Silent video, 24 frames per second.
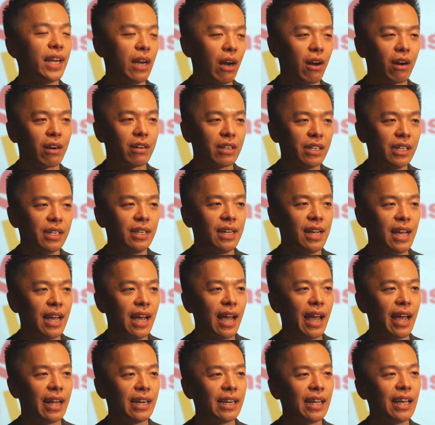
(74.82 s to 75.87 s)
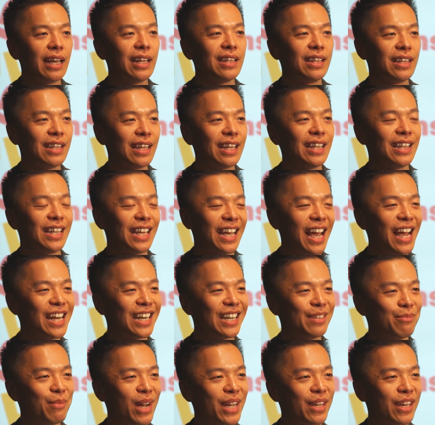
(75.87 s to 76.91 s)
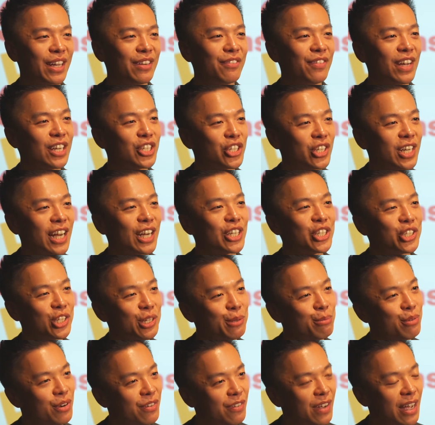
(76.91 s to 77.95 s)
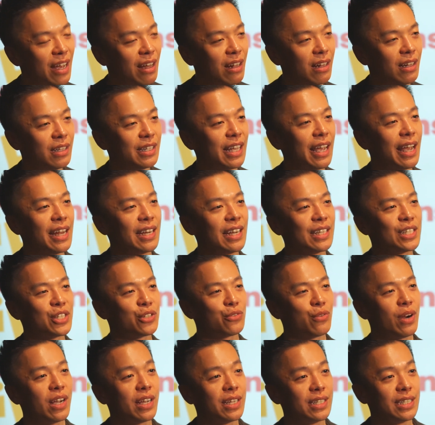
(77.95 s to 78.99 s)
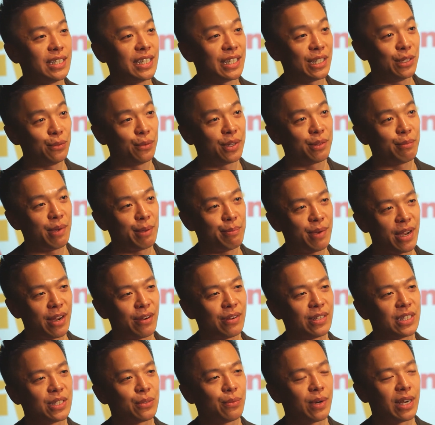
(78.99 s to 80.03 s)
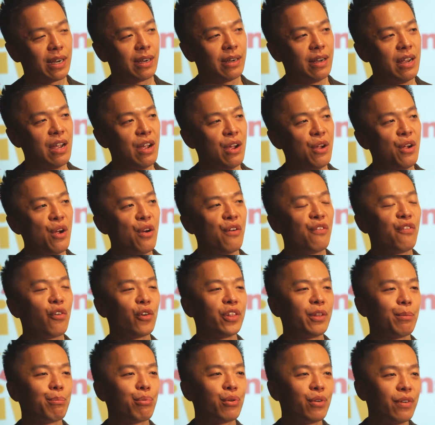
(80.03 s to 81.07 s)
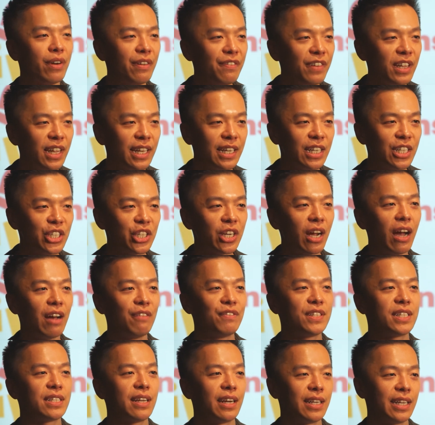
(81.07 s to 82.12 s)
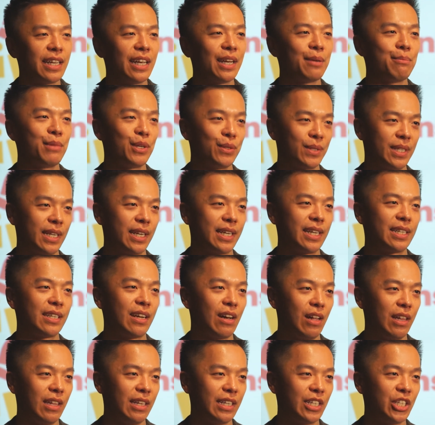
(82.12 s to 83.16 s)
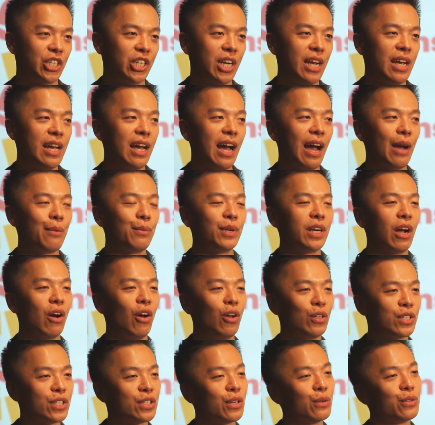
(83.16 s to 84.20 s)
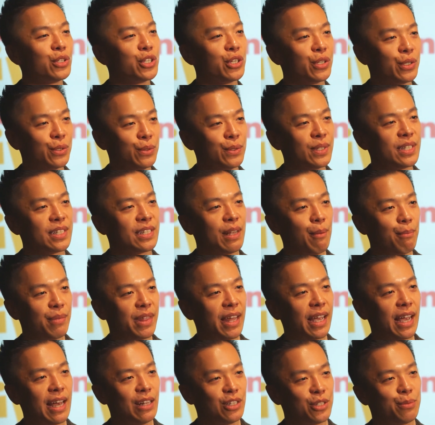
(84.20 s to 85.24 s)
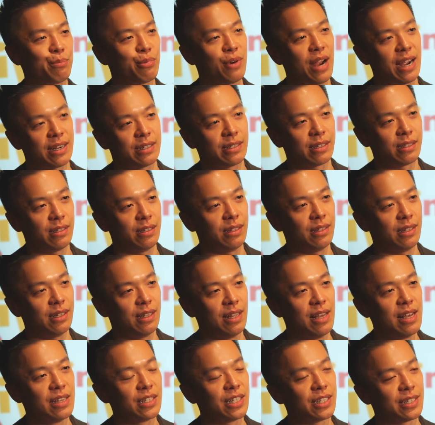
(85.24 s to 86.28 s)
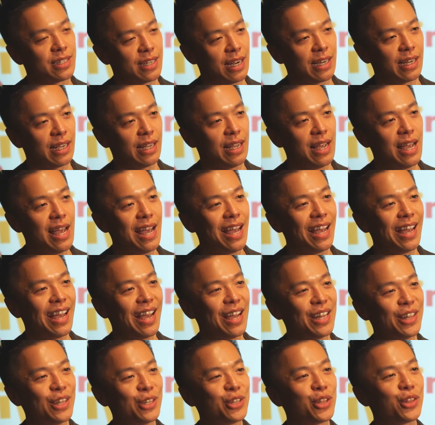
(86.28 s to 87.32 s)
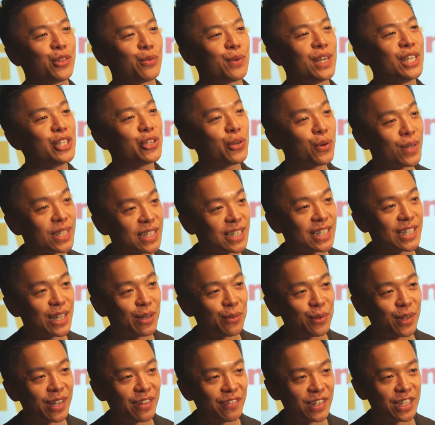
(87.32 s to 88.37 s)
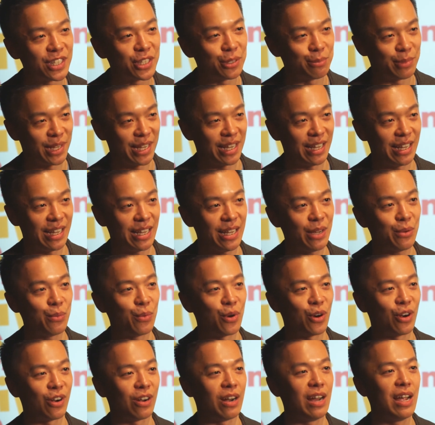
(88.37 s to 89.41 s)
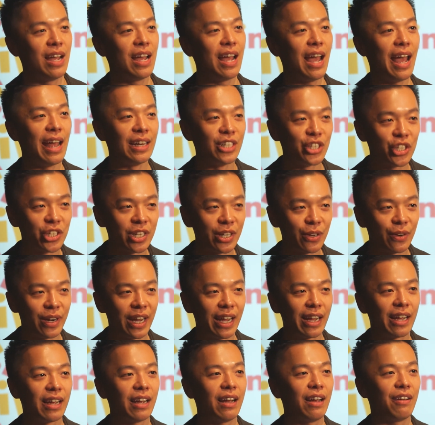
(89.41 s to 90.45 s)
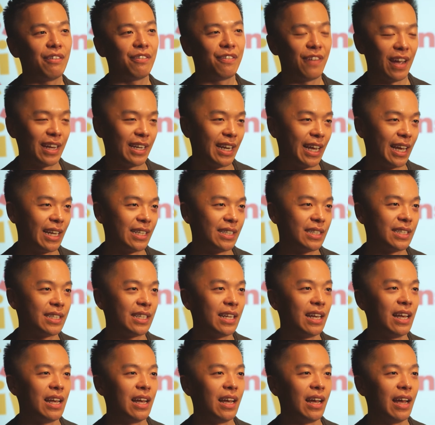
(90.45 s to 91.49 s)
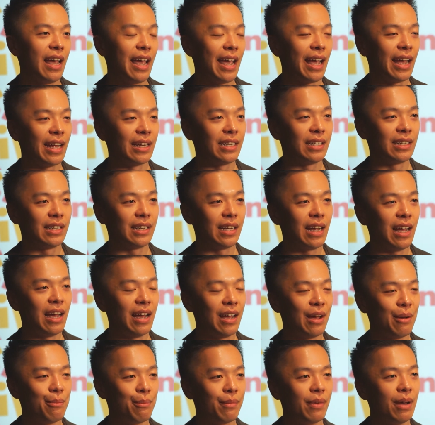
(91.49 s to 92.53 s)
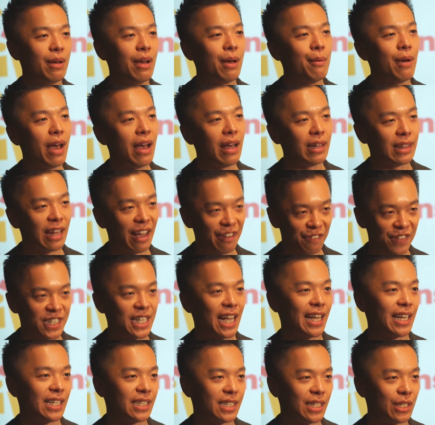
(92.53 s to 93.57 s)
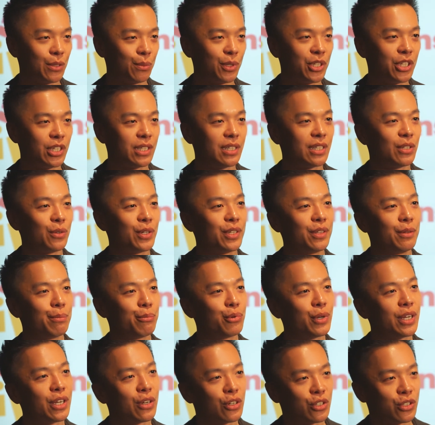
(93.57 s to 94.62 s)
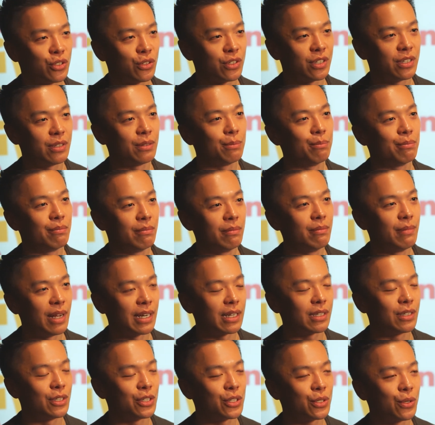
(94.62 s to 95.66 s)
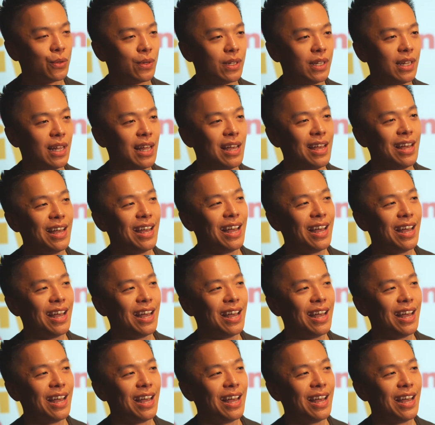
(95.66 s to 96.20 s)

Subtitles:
hard. And in the end, my conviction actually prevailed, and I struck a deal with my parents where for the privilege of studying music in college, I would also choose something else practical to study. And the 3 choices that were given to me were engineering, finance, and life sciences, which is sort of the precursor to medical school.